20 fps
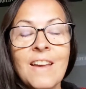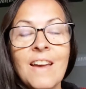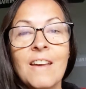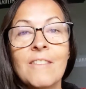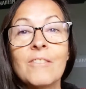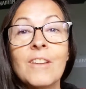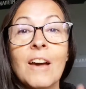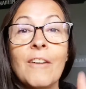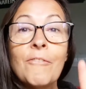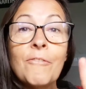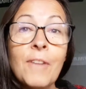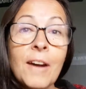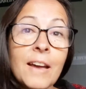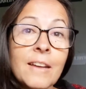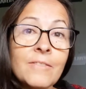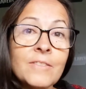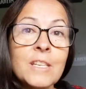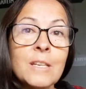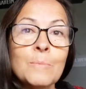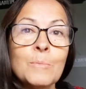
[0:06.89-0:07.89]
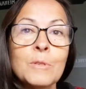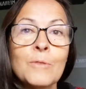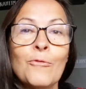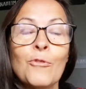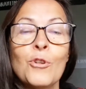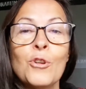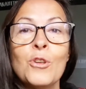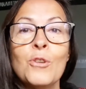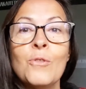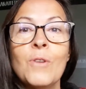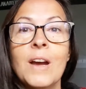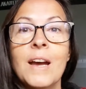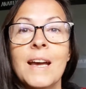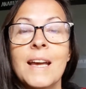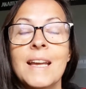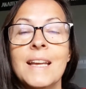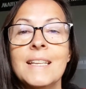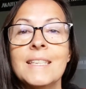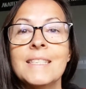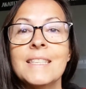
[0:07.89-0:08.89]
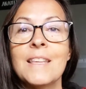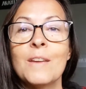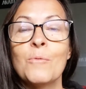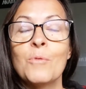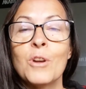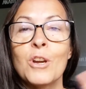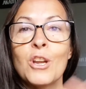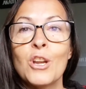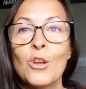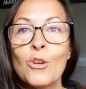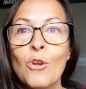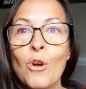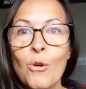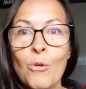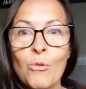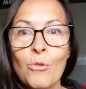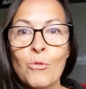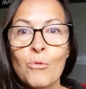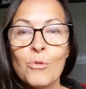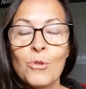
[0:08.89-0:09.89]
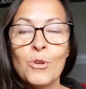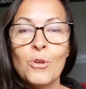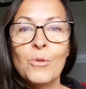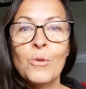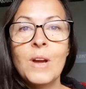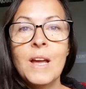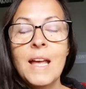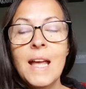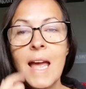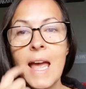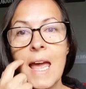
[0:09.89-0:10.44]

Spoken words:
I've got 5 tips for you guys that we're going to go through,